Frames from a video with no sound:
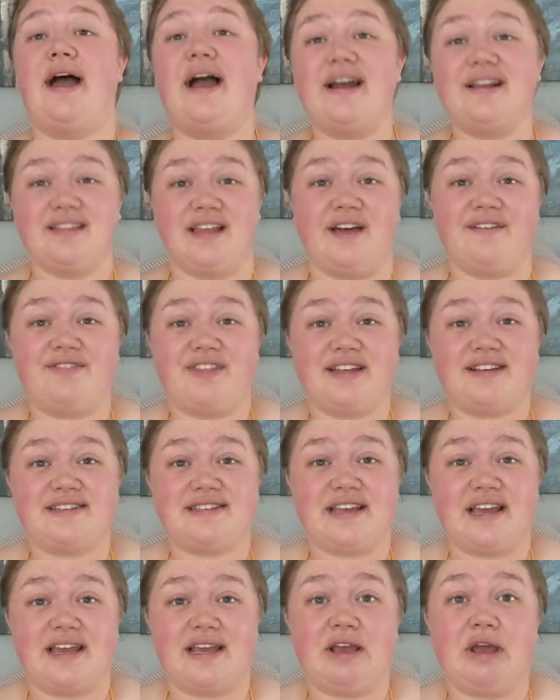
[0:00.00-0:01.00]
I love this
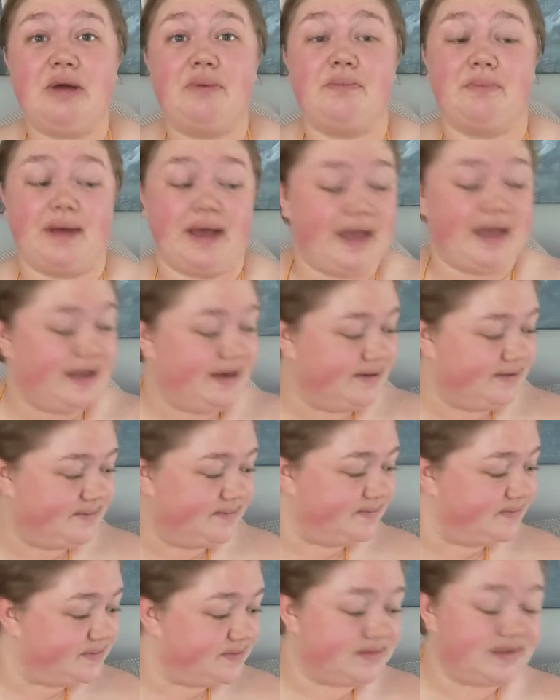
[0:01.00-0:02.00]
thing, but
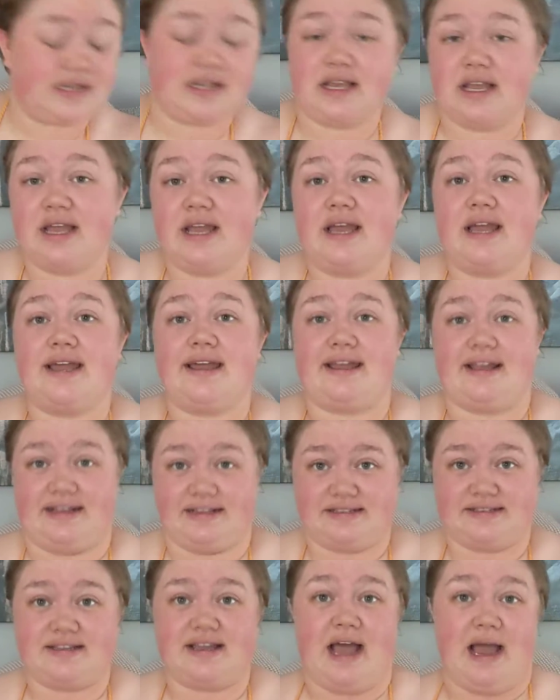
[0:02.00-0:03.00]

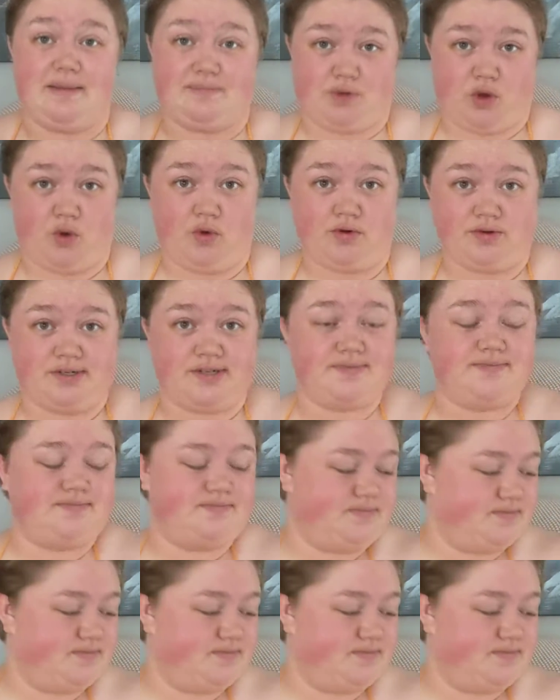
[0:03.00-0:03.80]
I'm cold.